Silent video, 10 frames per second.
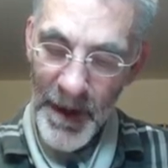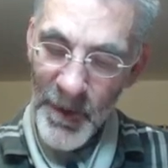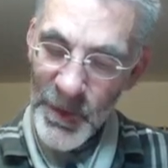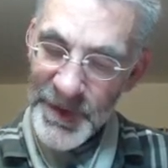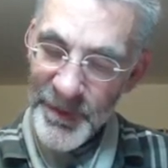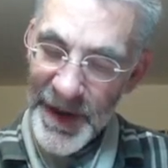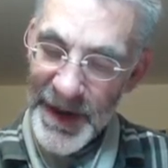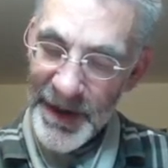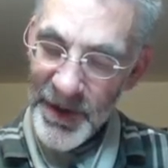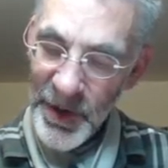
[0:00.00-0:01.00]
with
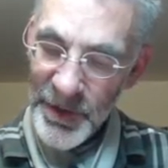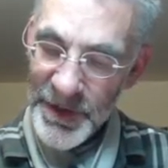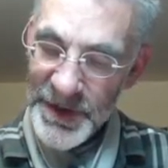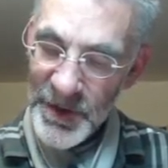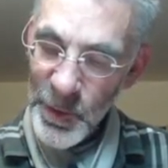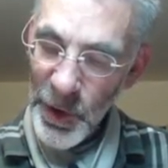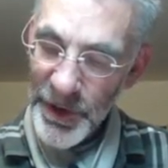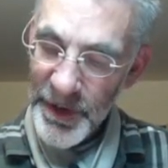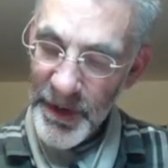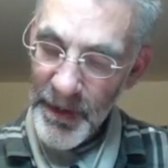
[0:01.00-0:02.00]
P congruent to
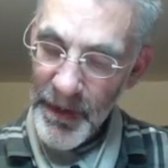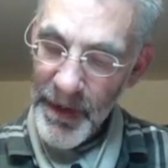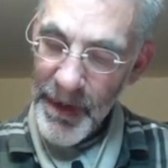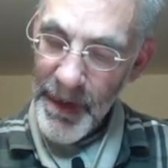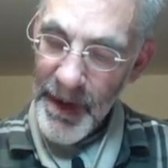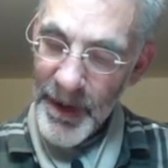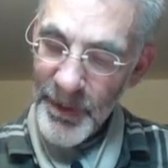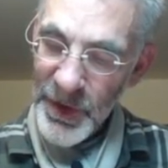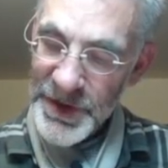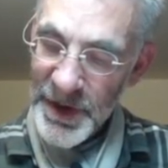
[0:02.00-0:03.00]
1
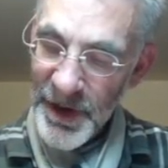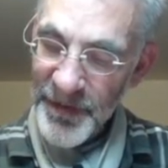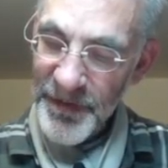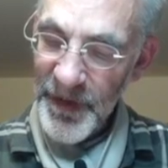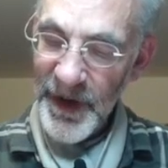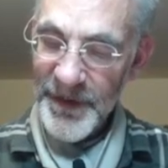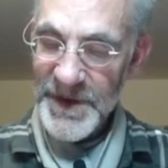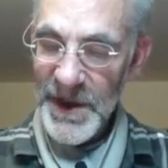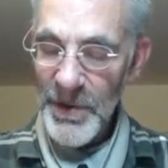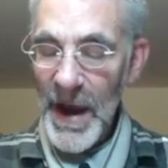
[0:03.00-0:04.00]
modulo 5.
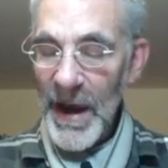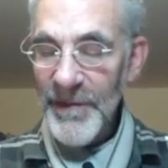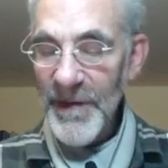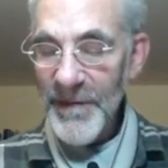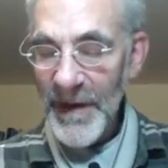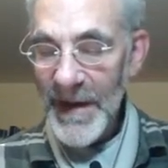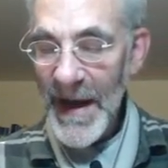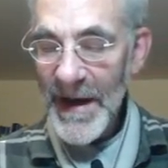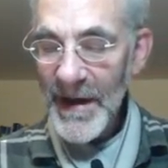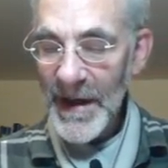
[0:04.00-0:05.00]
So if we find
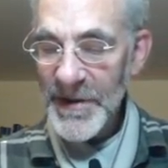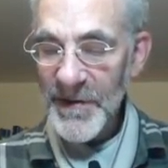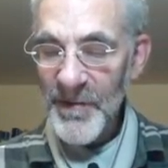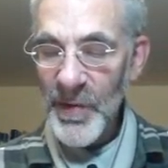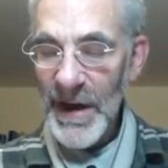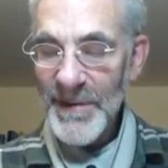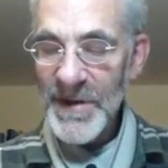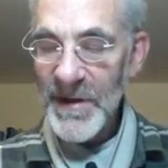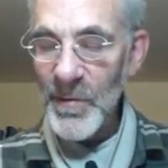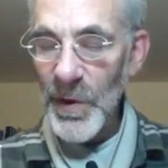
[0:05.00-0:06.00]
any collection of primes
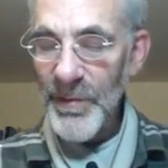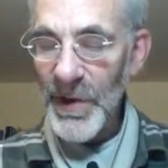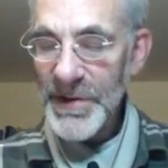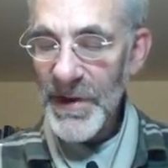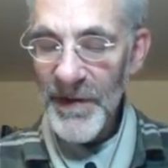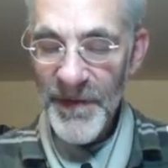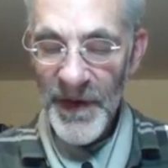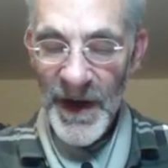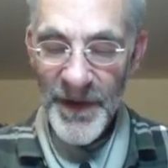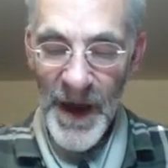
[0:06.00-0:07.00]
that are 1 modulo
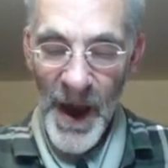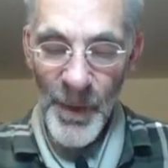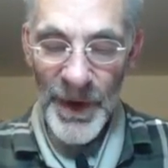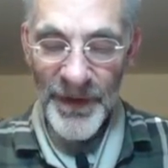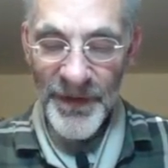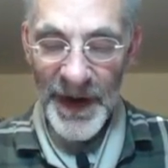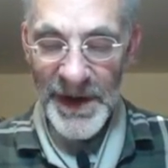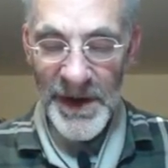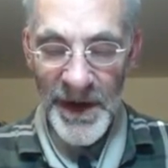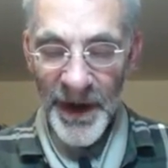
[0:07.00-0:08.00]
5, we can find
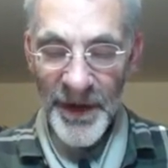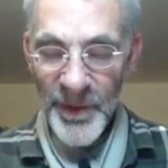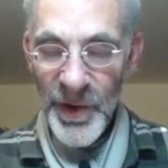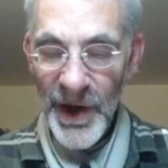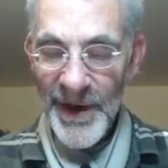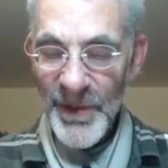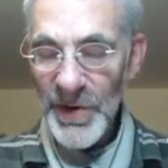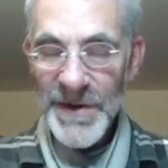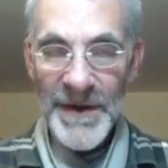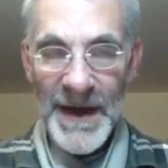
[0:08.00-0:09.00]
another prime
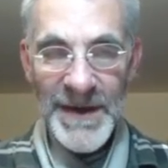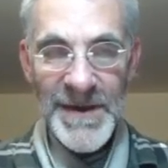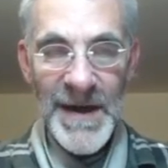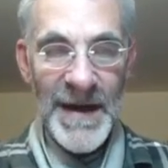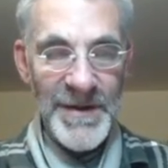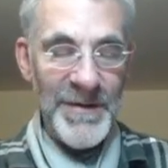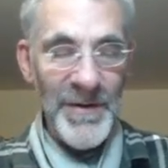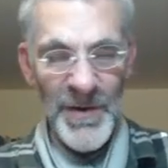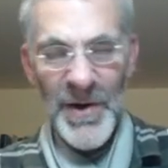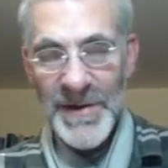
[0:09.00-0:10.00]
not in that set. And
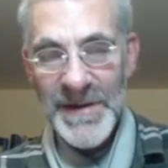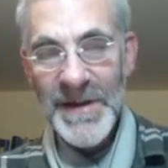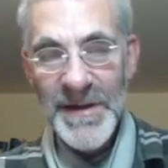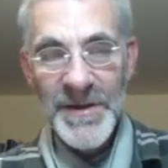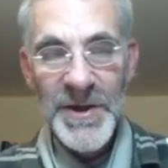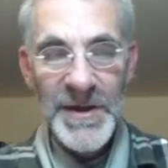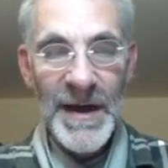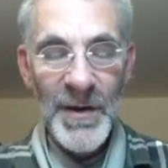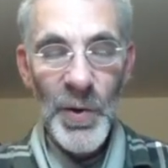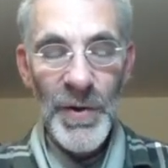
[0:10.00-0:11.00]
you notice this is just
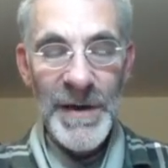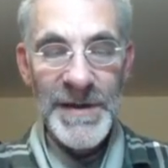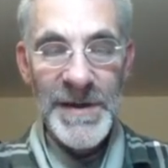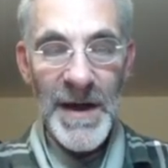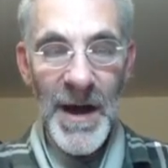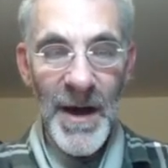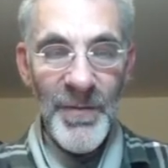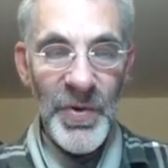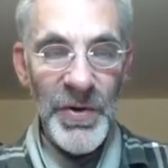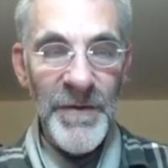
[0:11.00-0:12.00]
like Euler's
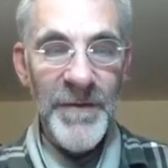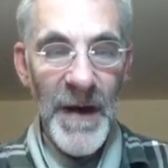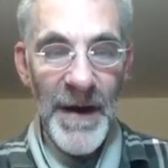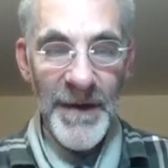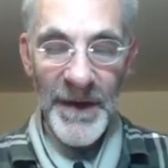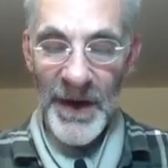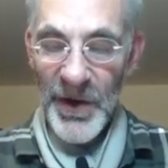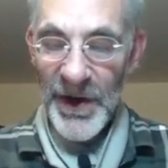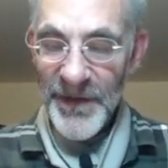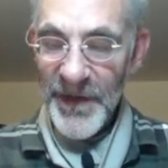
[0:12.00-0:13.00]
proof that there
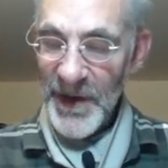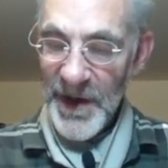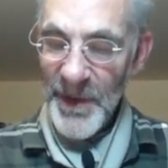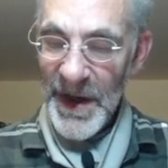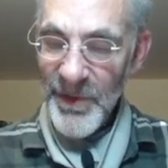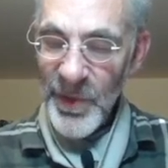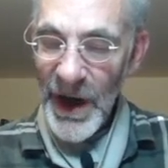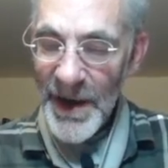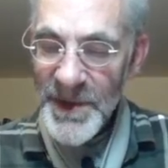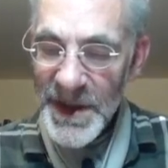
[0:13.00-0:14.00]
are infinitely many
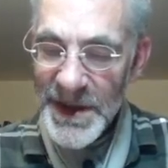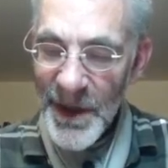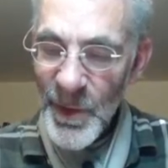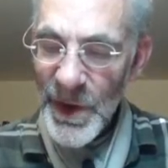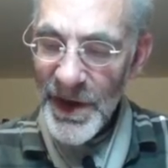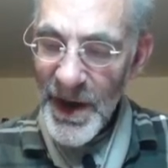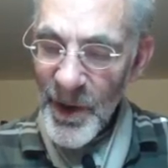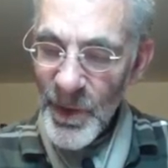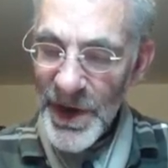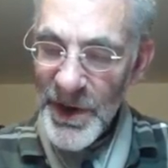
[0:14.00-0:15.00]
primes, except we're
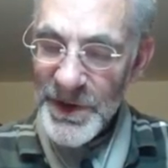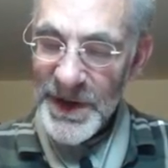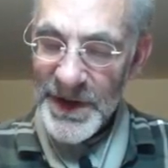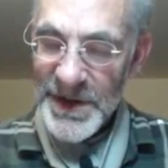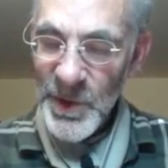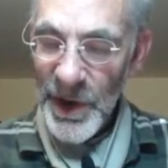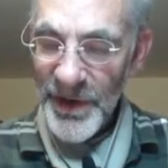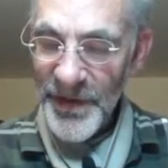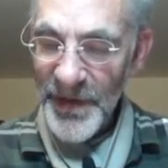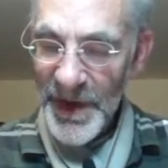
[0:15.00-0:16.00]
using this
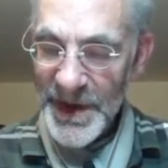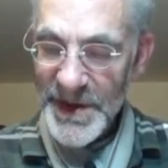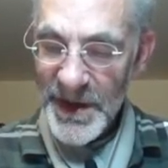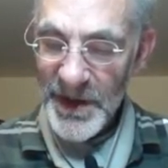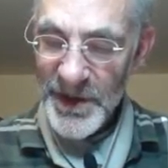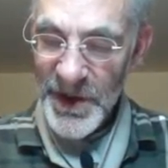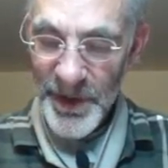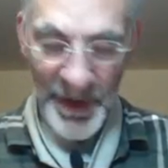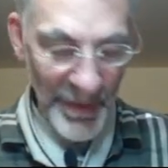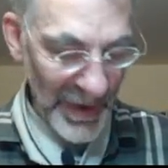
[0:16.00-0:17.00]
rather funny
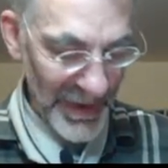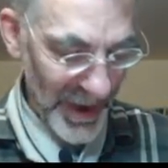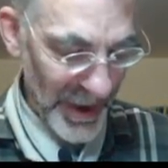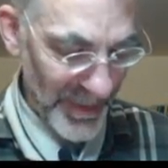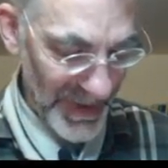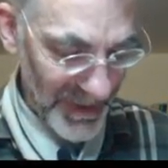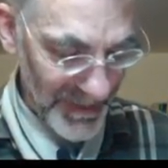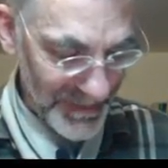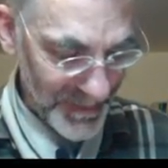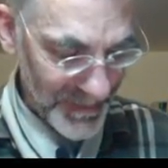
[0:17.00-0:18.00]
cyclotomic
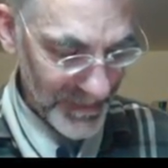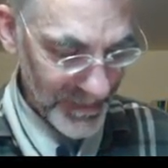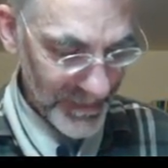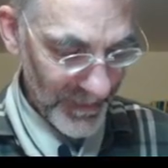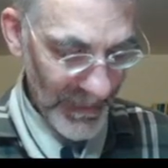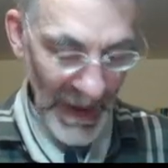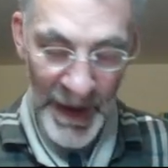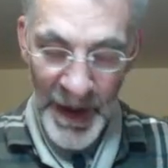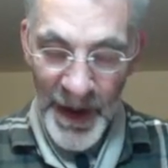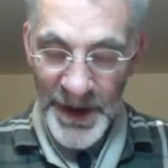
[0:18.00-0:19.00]
polynomial.
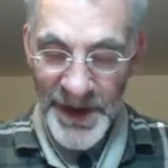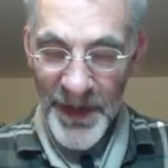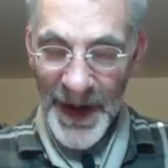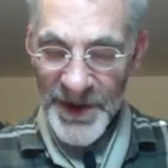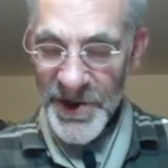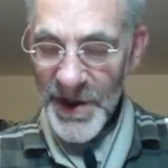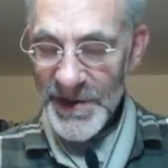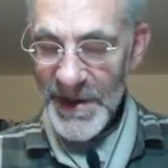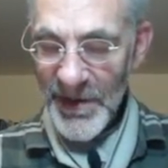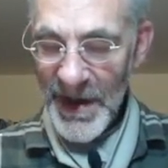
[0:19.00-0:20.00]
So that
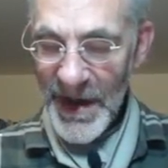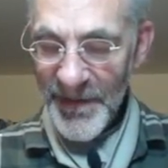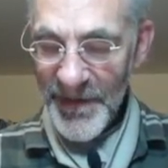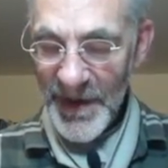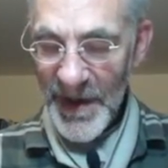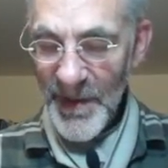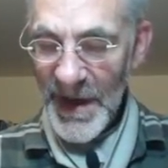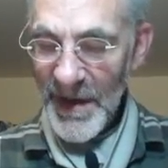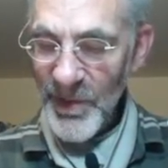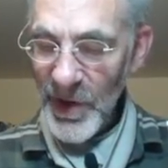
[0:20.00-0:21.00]
shows there are infinitely
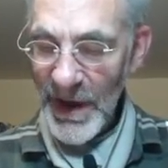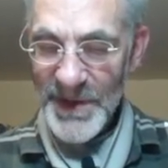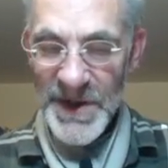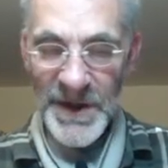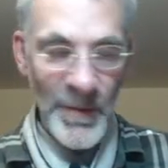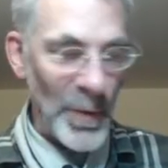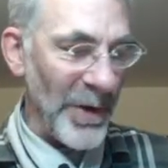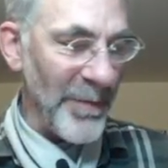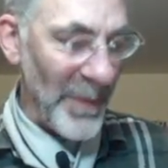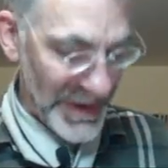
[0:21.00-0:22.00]
many primes that are
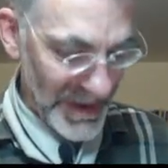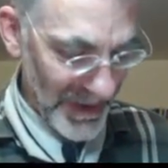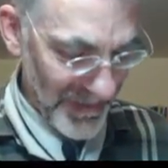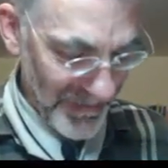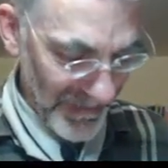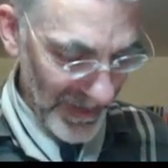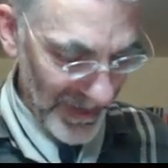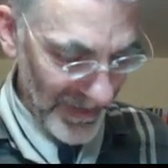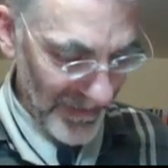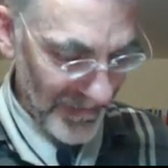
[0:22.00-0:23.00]
1 modulo
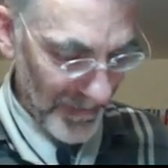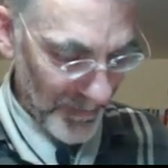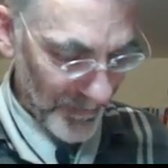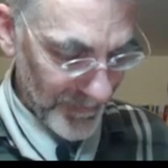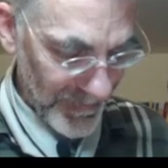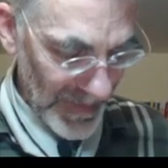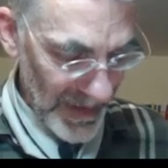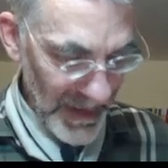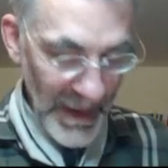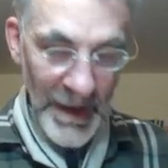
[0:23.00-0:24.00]
5.
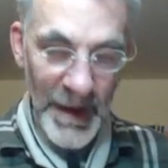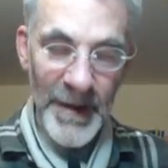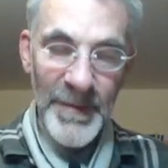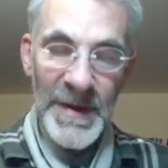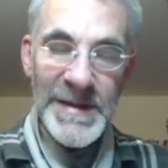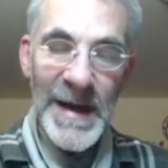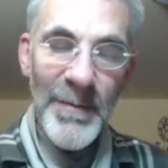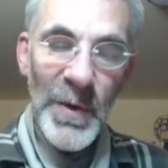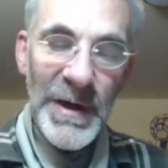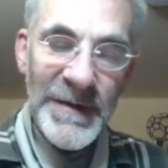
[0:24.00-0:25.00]
The
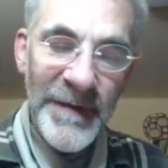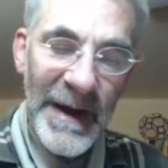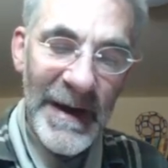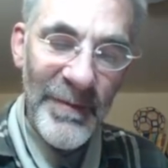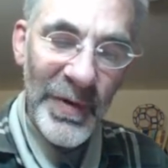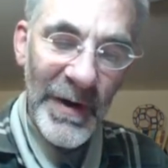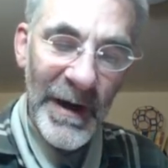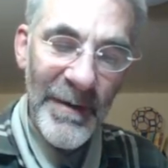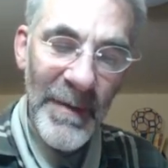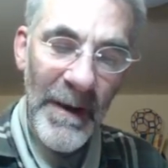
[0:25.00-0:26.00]
same works for any prime.